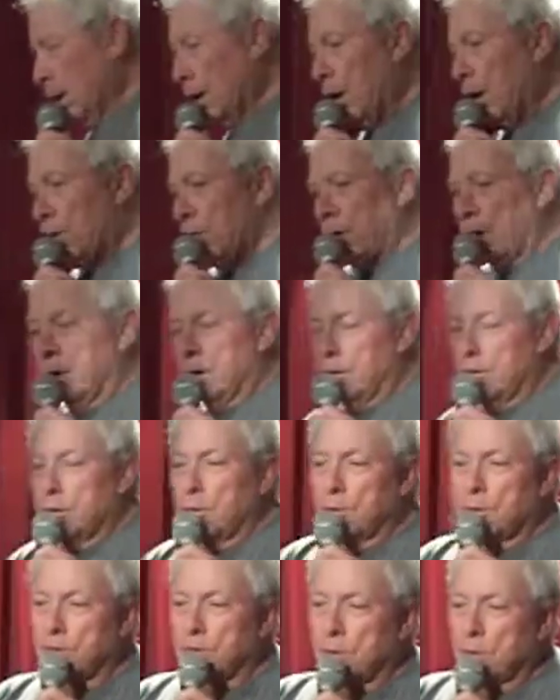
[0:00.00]
Okay,
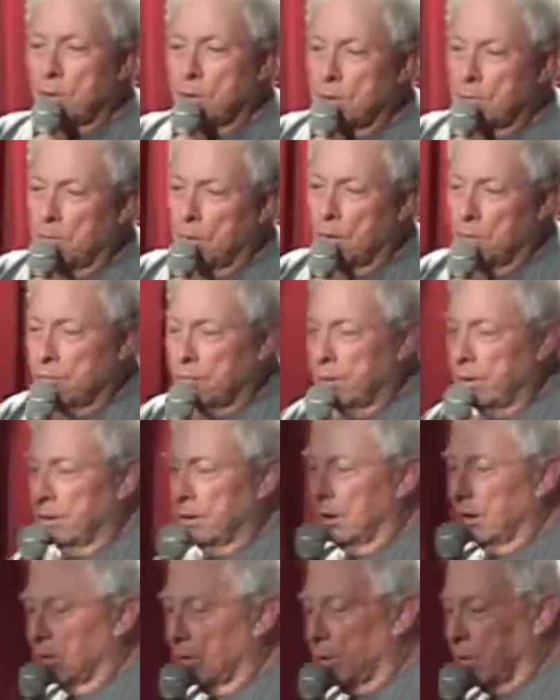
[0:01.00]
so we do one more for you, a
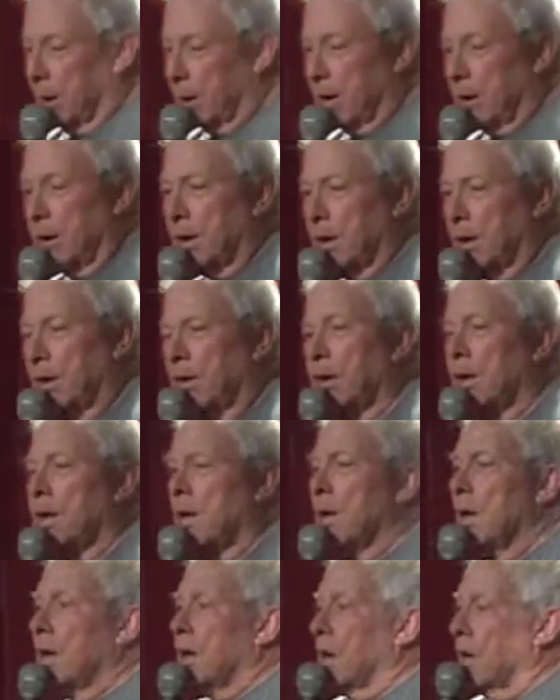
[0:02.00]
little quickie here.
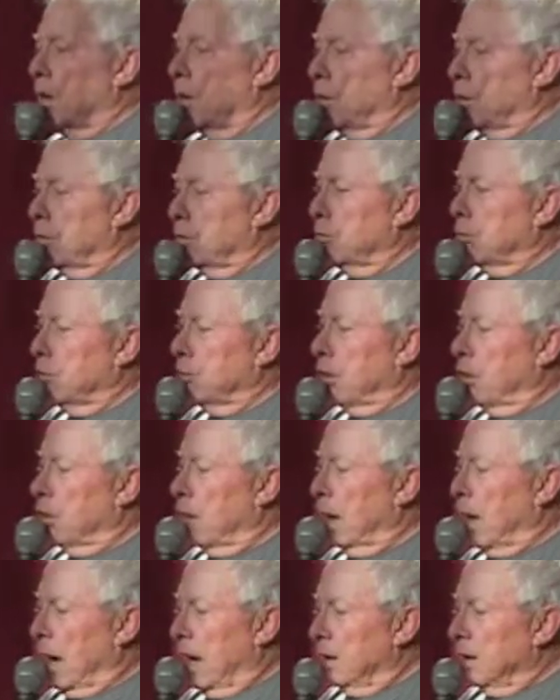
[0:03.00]
So
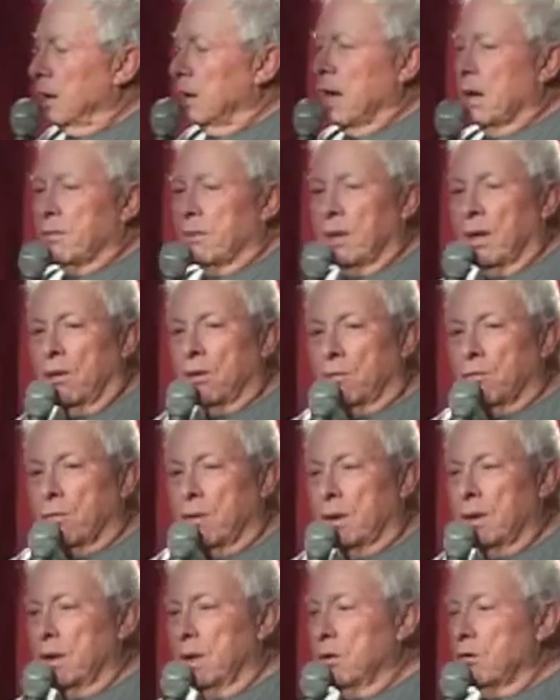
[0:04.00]
I did have another
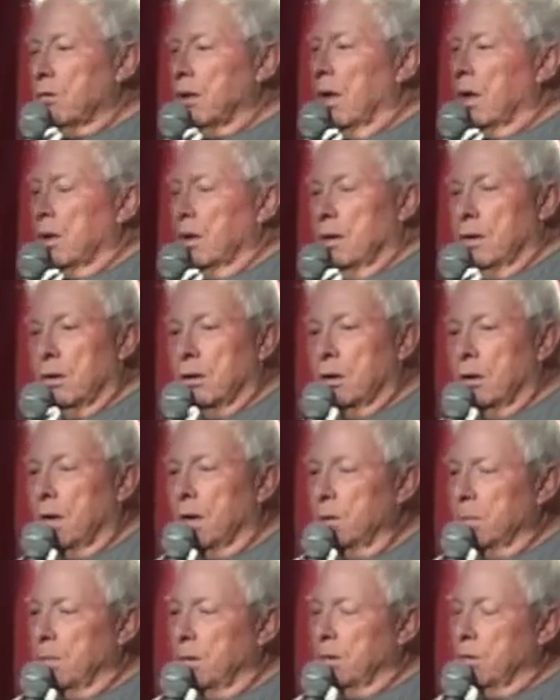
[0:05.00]
friend. He's not here
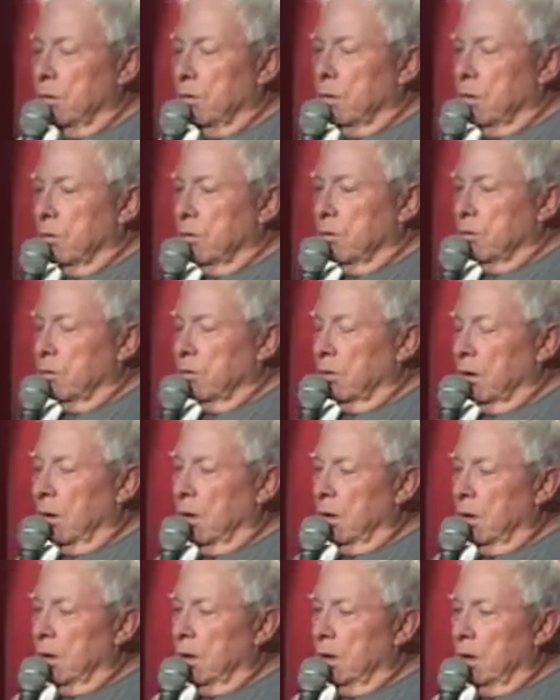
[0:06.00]
tonight because
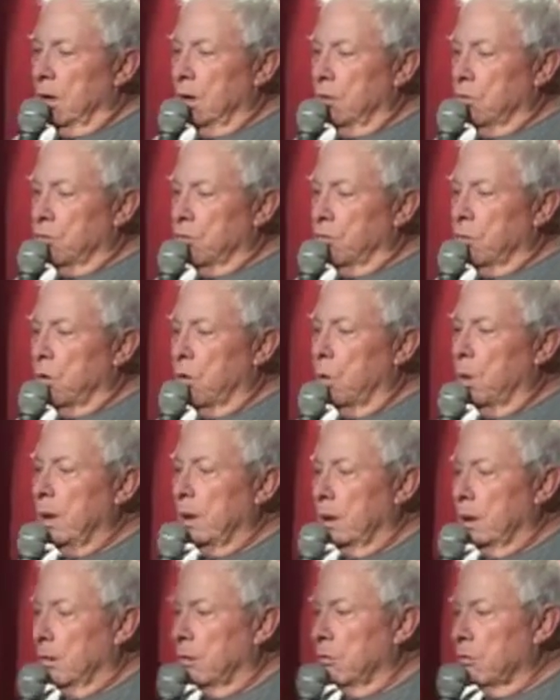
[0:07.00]
he's from
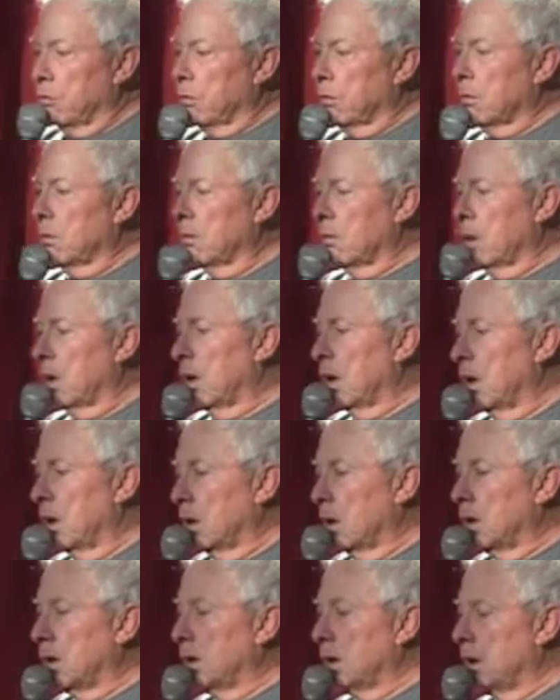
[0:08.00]
Queens
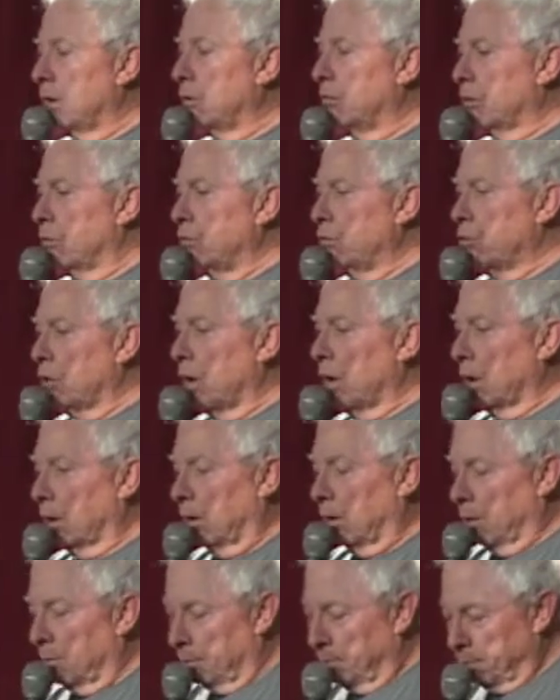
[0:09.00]
and he's in
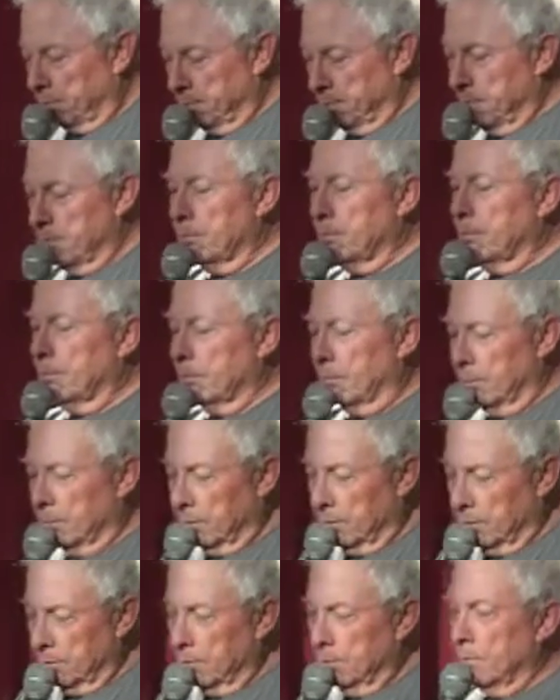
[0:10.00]
jail.
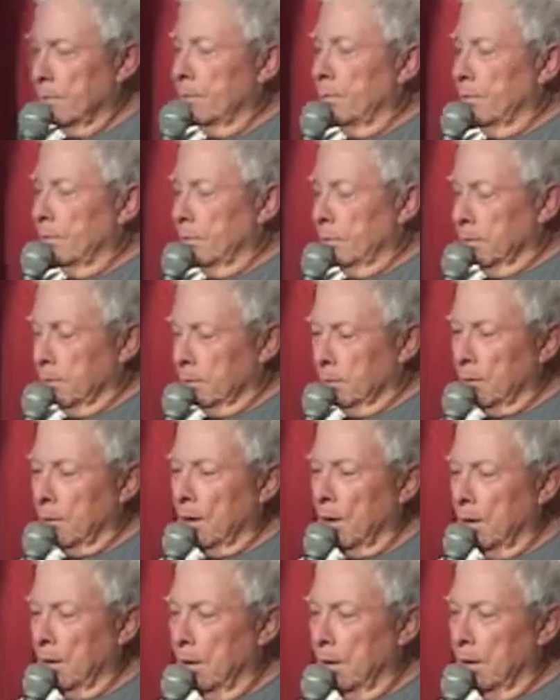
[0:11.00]

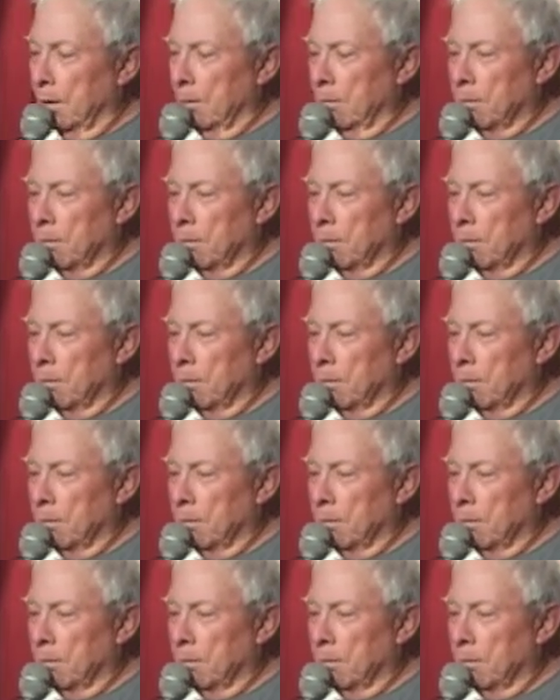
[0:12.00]
Yeah.